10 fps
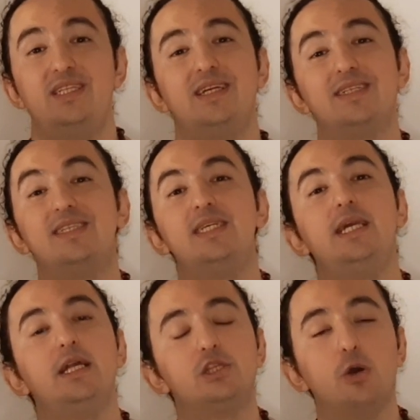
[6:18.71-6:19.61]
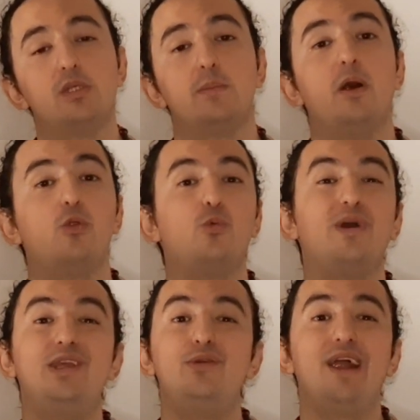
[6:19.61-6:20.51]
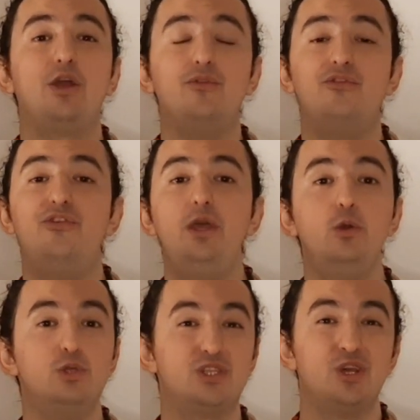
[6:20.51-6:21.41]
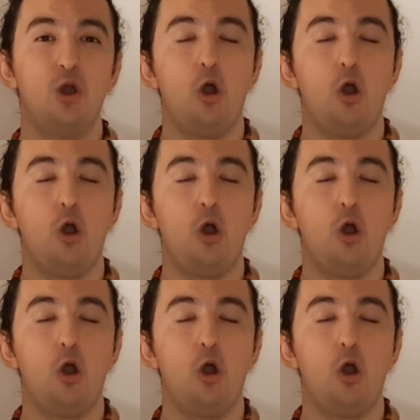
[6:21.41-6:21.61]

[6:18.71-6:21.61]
Because Tz'ikin talks about when we are confused